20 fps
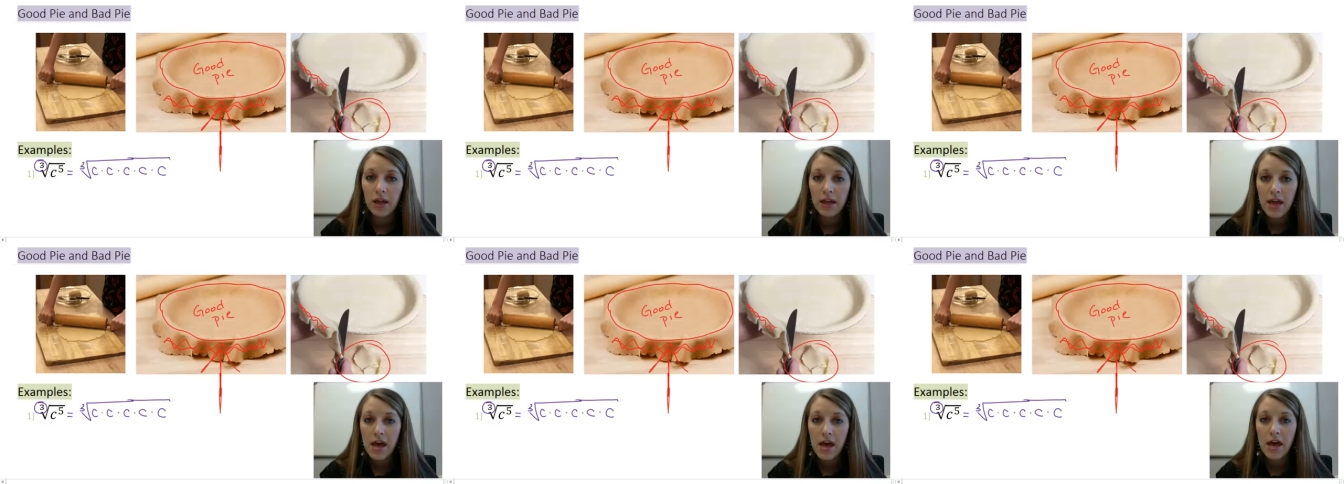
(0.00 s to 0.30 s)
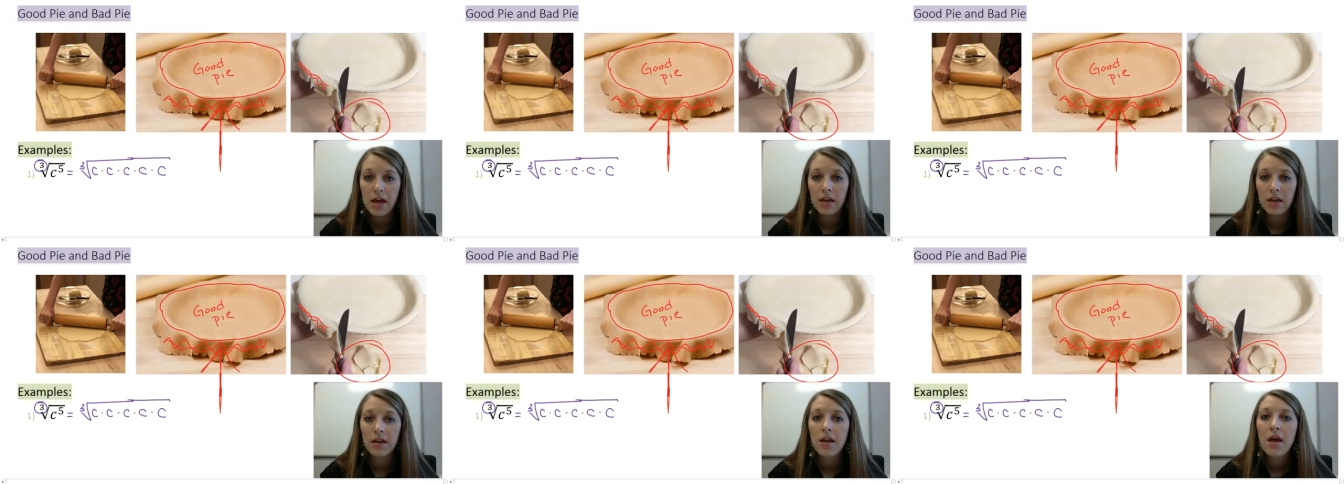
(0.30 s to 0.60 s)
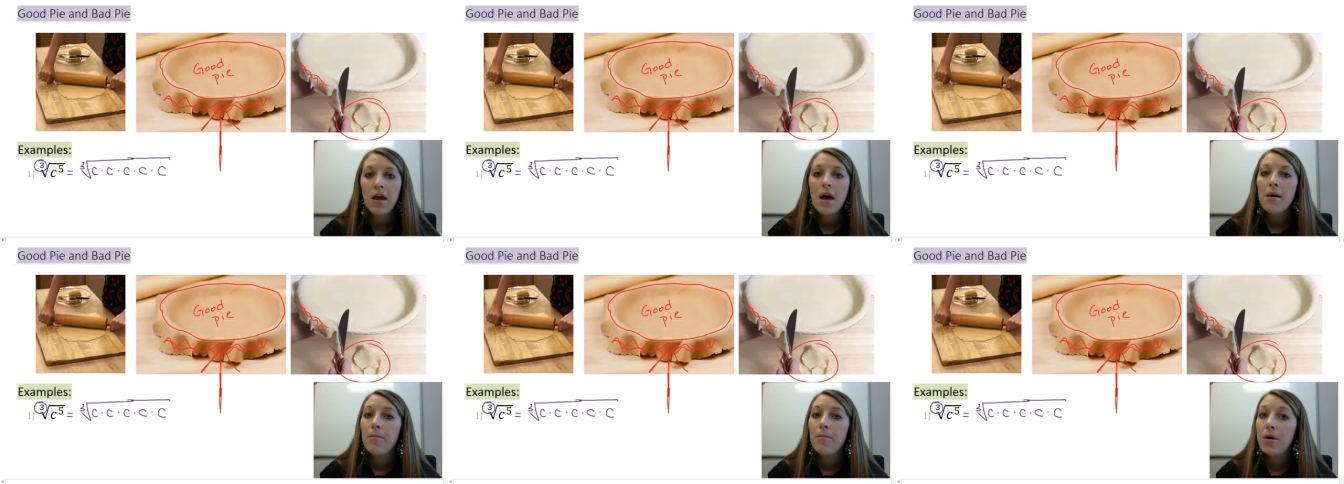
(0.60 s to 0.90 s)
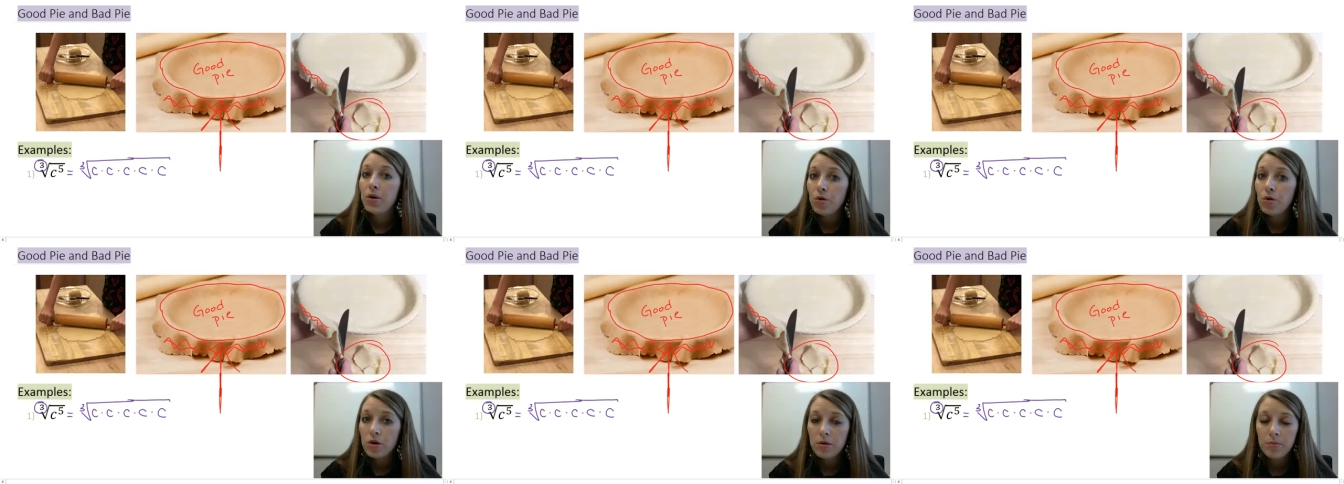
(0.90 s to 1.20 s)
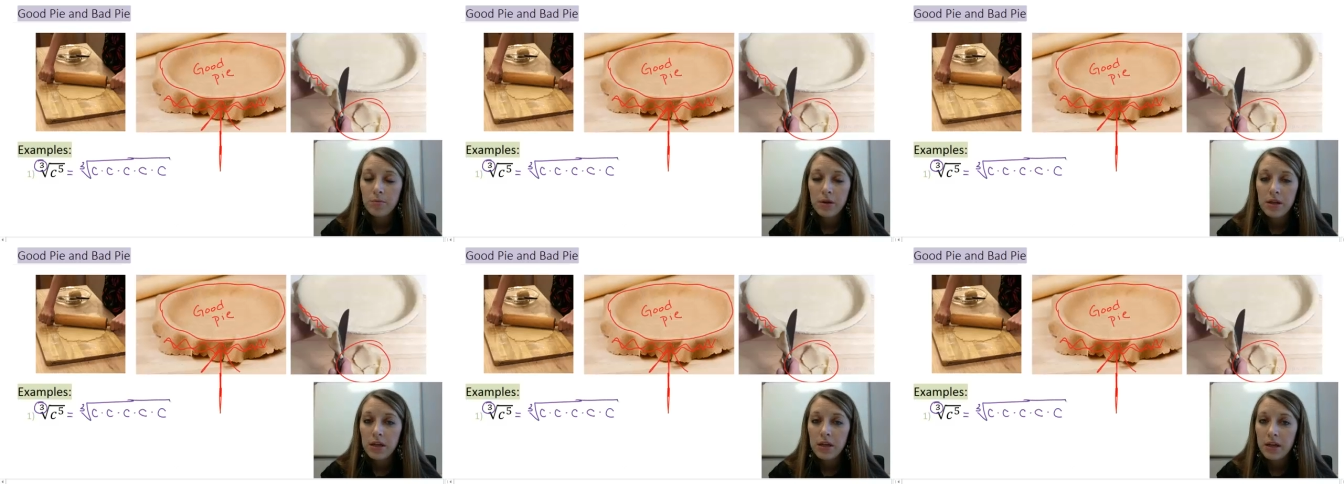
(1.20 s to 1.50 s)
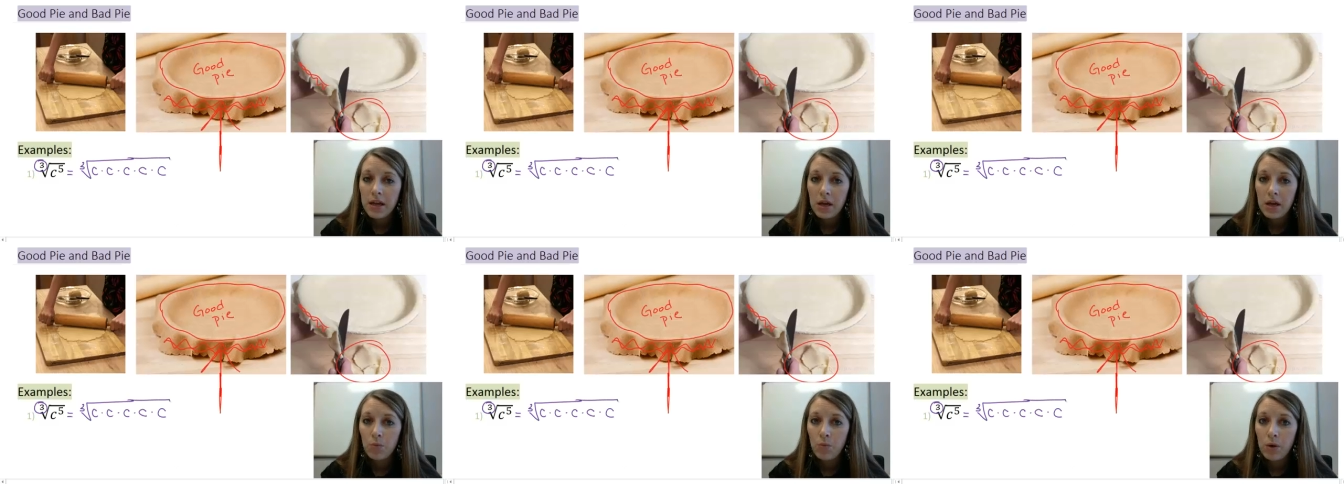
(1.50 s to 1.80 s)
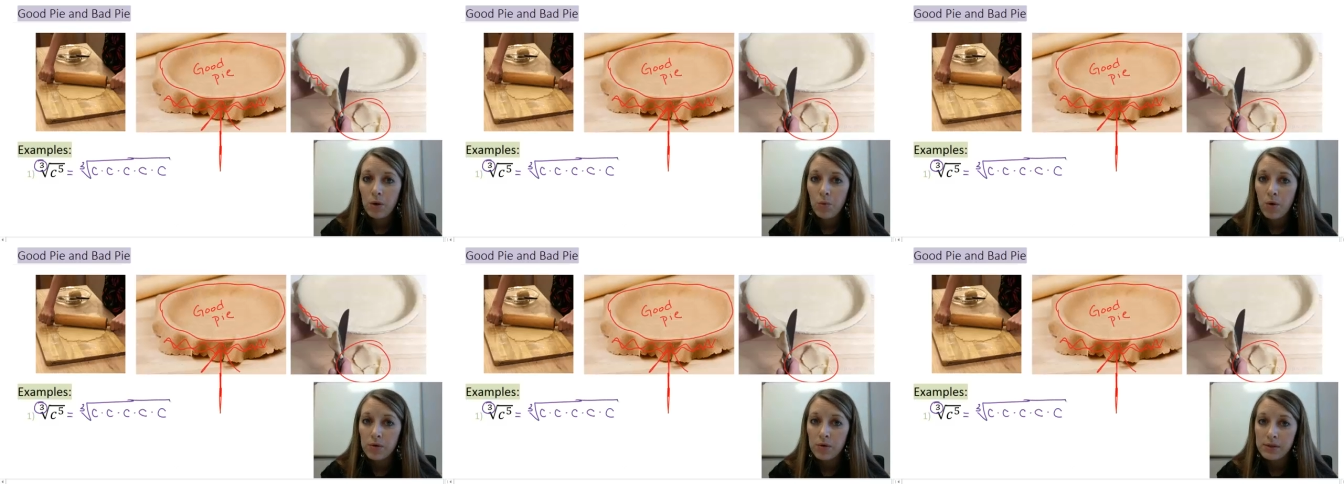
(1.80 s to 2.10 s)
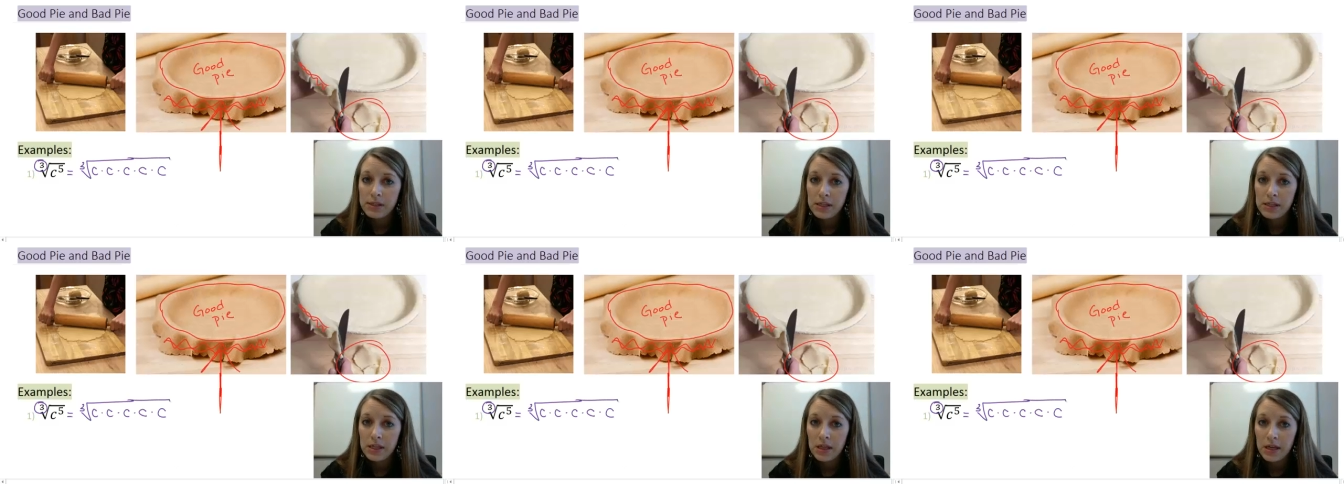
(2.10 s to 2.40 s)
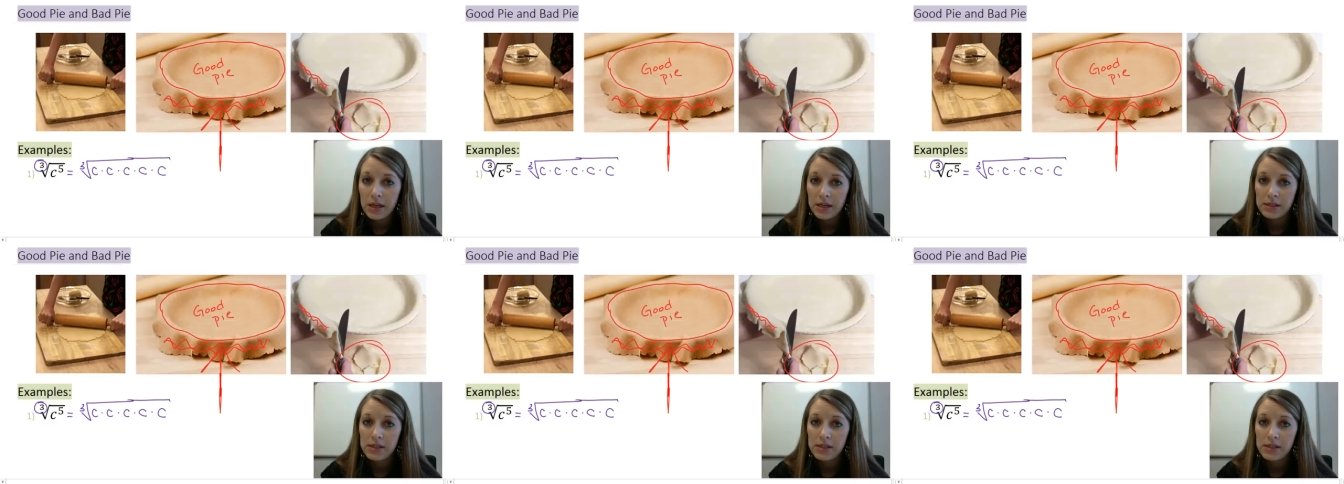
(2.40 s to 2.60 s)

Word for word: again, but normally again we won't see